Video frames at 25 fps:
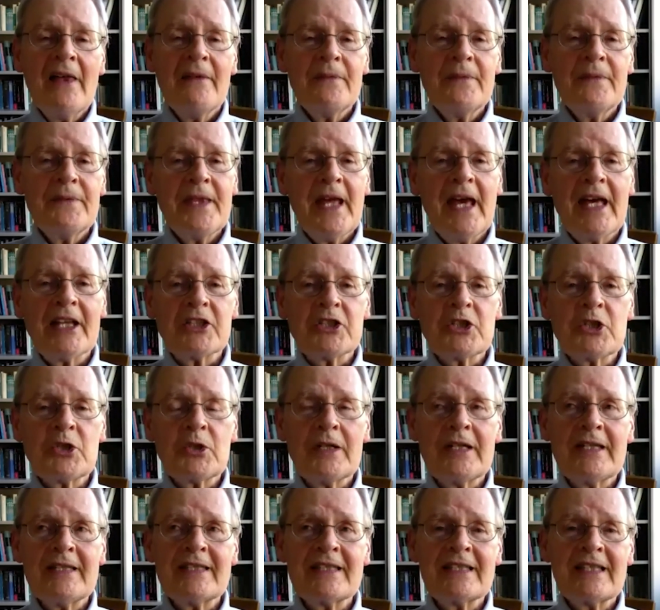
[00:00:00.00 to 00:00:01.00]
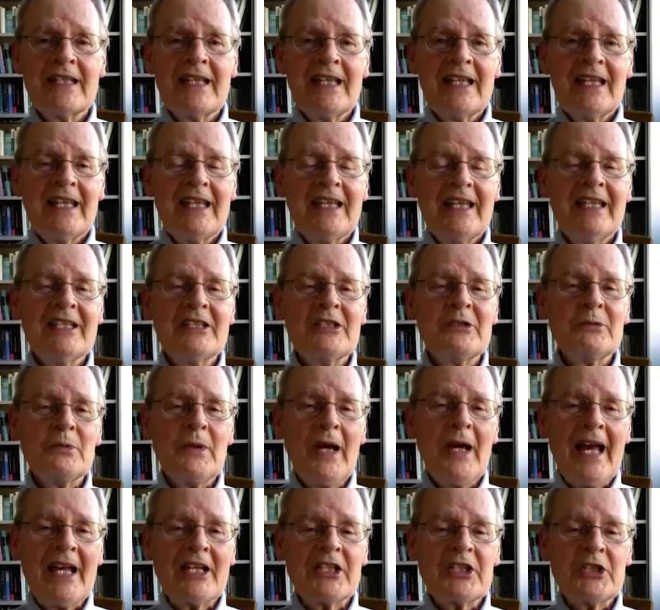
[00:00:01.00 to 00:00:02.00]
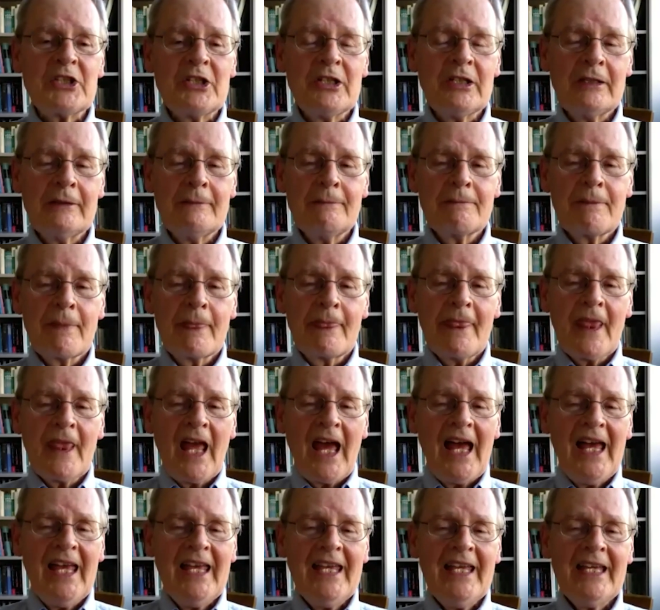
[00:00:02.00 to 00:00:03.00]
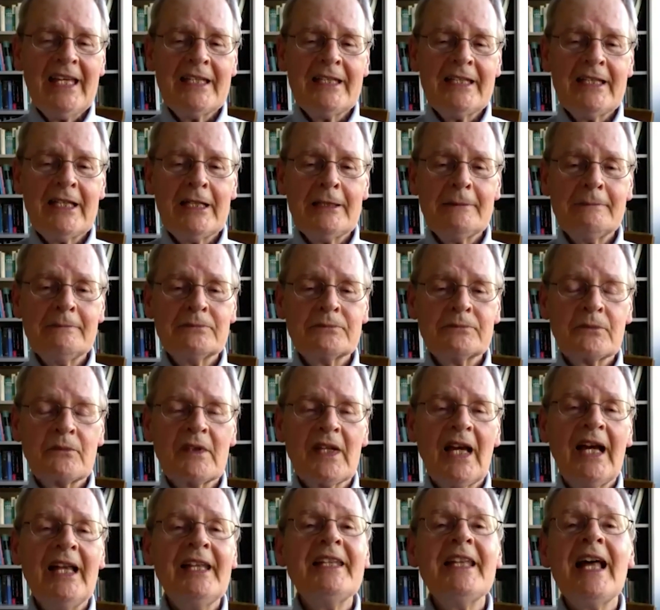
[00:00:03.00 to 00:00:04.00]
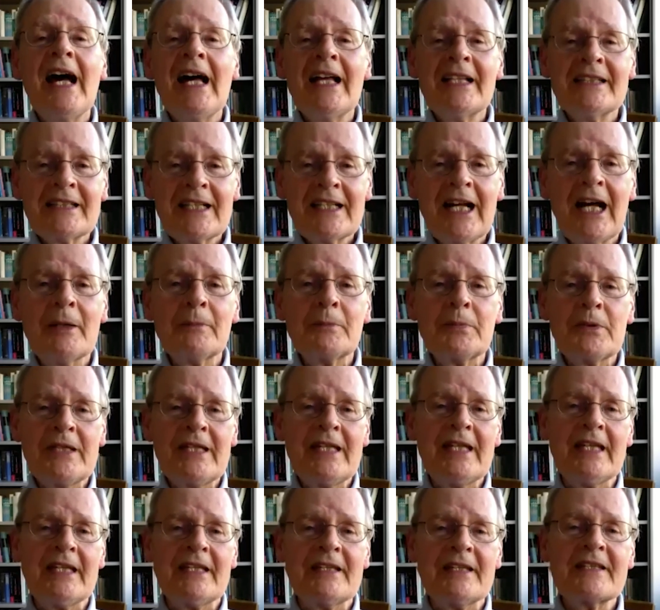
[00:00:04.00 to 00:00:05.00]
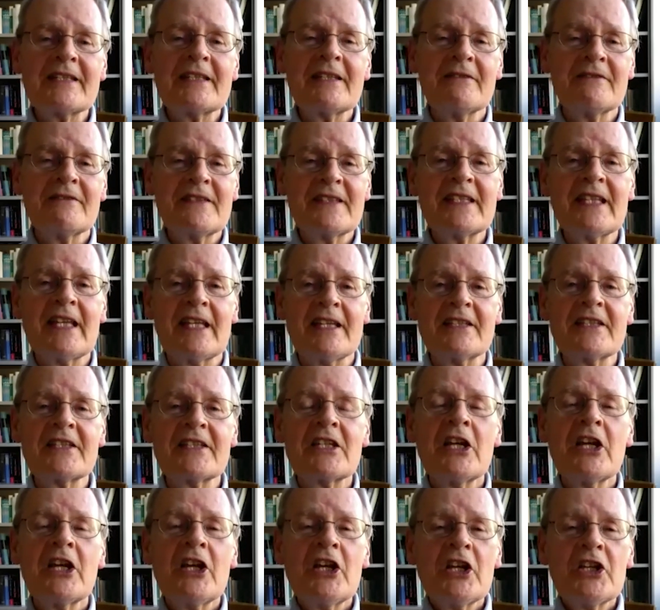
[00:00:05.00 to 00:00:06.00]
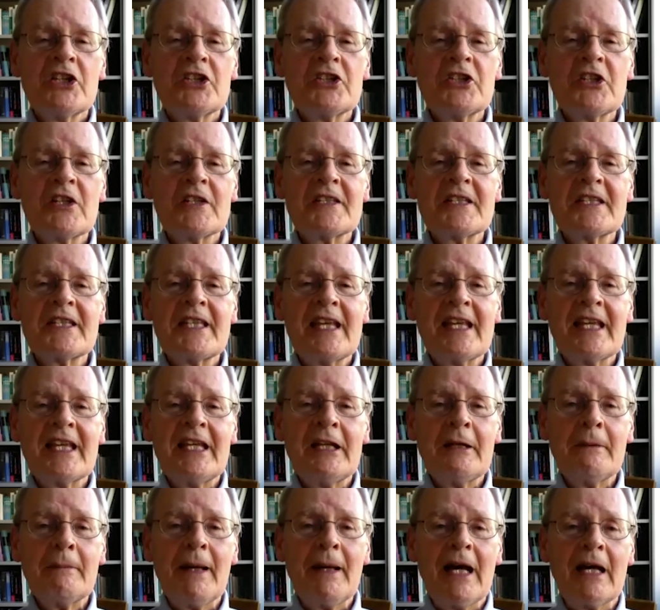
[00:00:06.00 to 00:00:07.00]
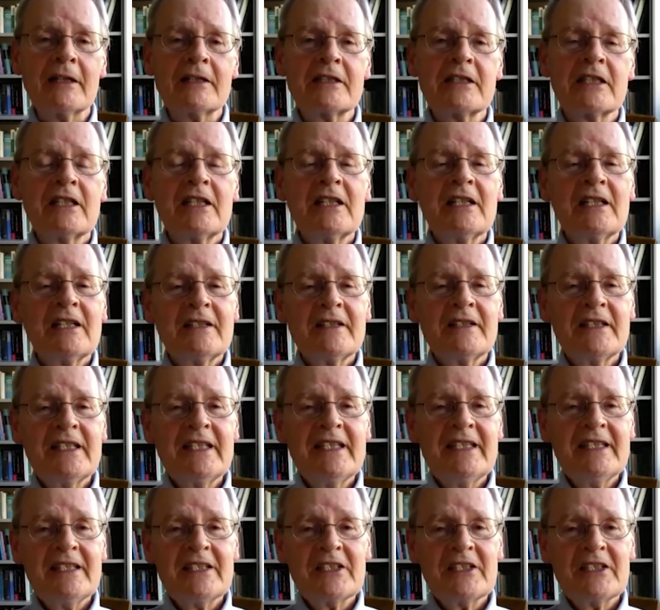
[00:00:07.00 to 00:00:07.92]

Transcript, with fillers: that choice is rational in um, a non comprehensive sense, just thinking about the